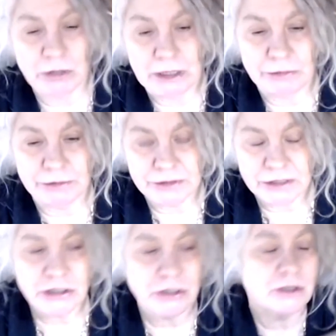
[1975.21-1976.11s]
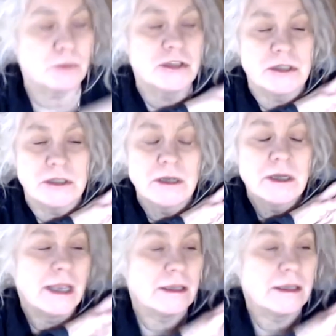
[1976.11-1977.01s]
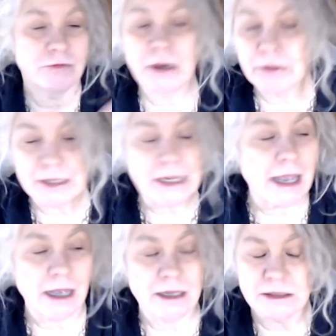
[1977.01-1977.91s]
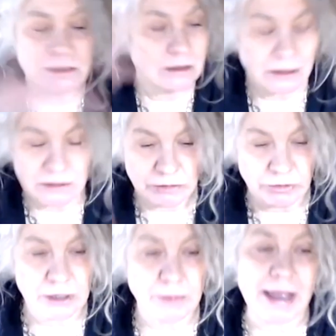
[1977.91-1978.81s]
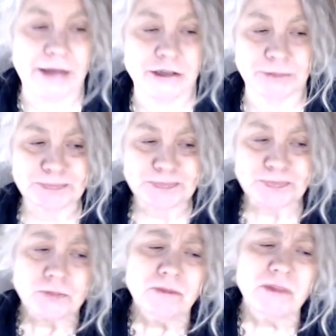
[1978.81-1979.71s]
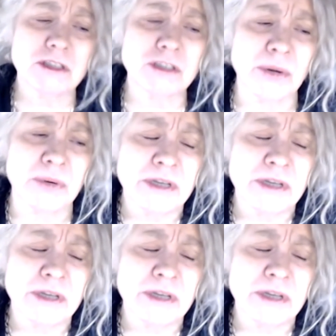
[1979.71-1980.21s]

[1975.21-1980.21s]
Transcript: unquote indigenous, which is as varied as you can imagine. So well, I